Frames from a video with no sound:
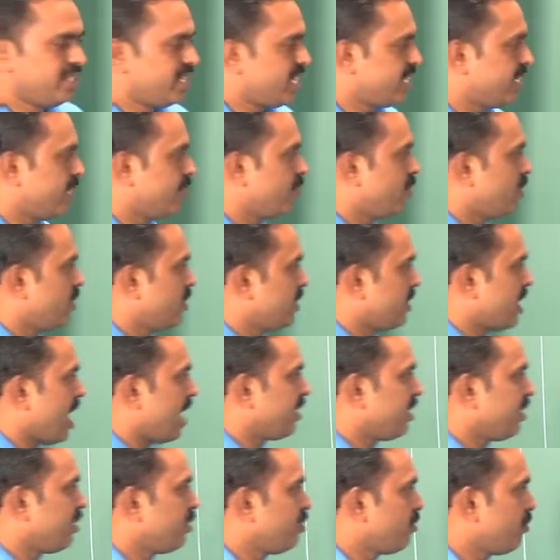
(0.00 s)
is just about
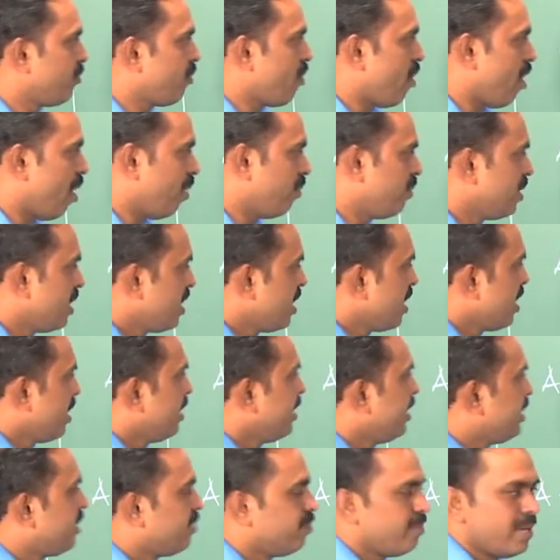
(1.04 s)
starting to form,
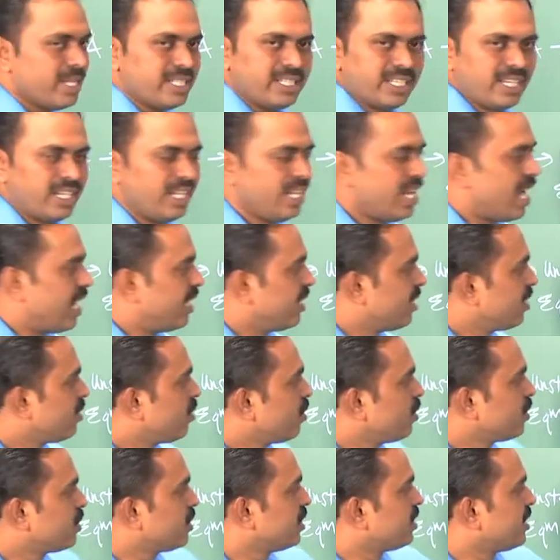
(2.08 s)
it basically
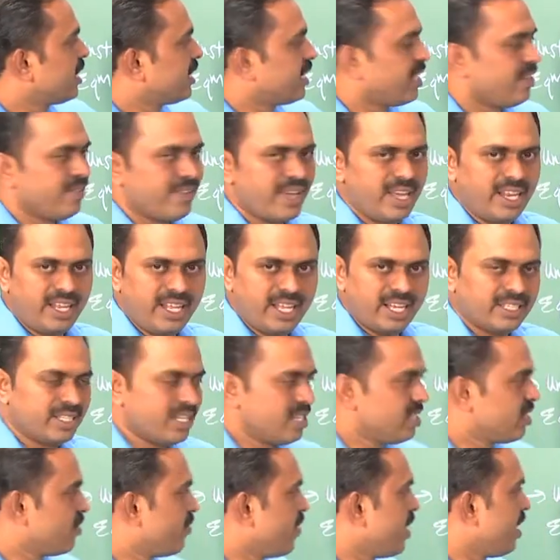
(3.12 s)
undergoes certain
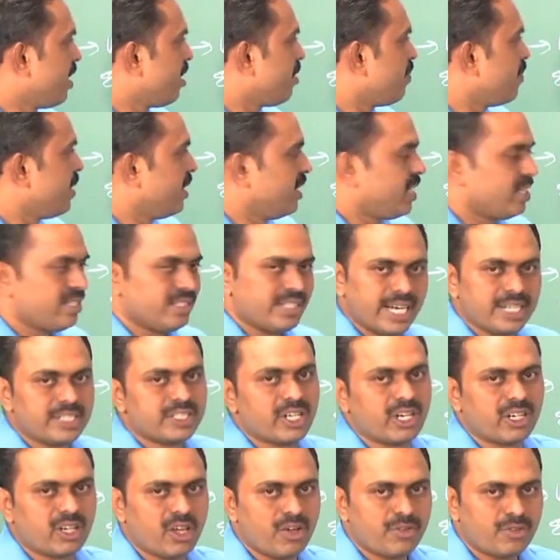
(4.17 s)
variations where it may just get
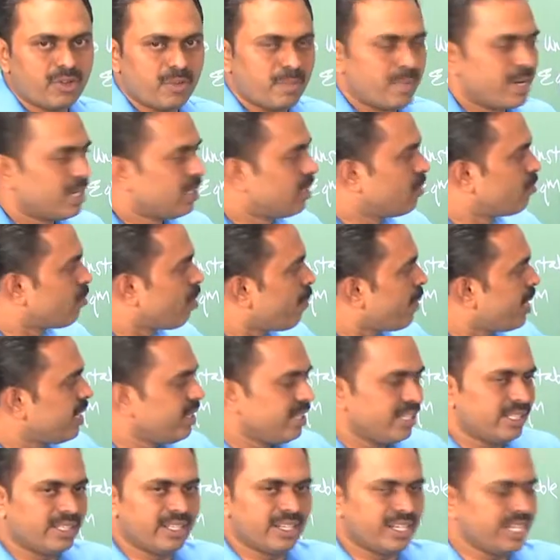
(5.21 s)
shut off, but the
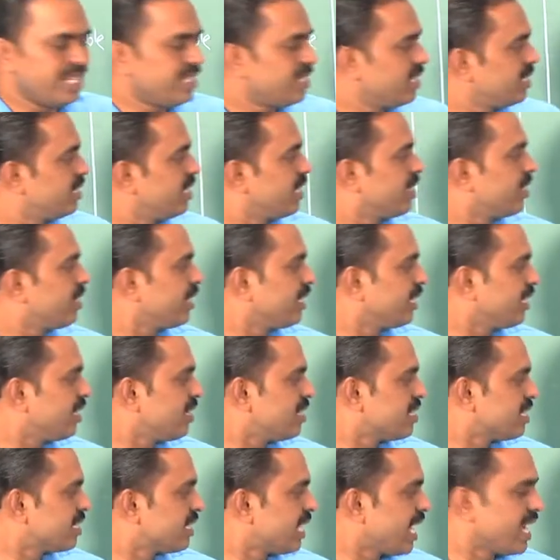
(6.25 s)
moment it reaches a
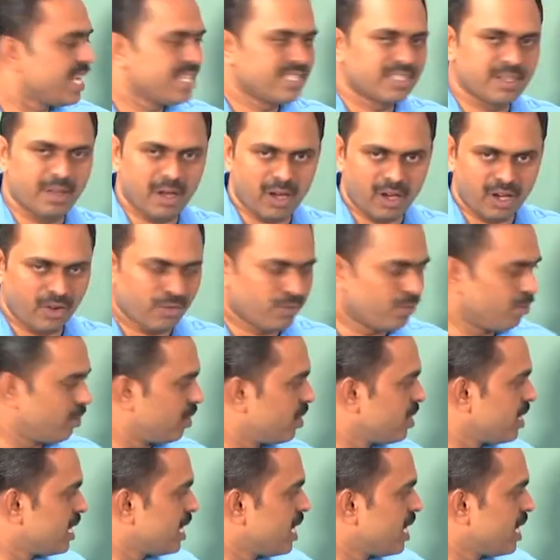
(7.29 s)
critical size of